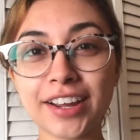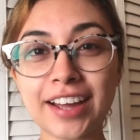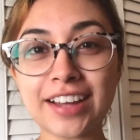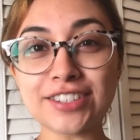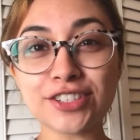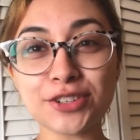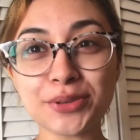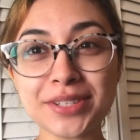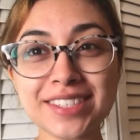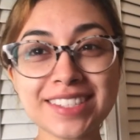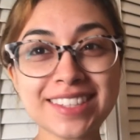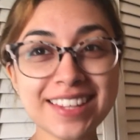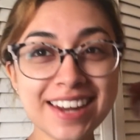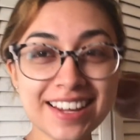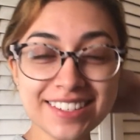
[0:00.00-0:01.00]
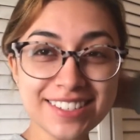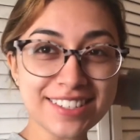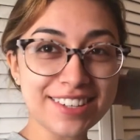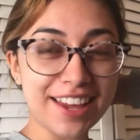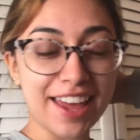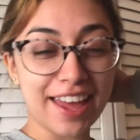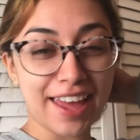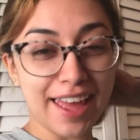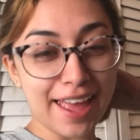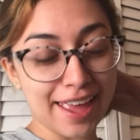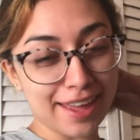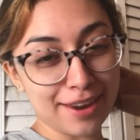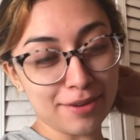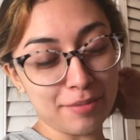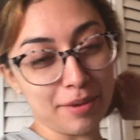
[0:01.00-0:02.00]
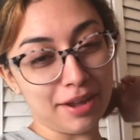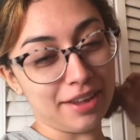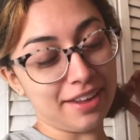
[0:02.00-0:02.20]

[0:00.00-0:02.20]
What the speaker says: guys, so it's the next day and my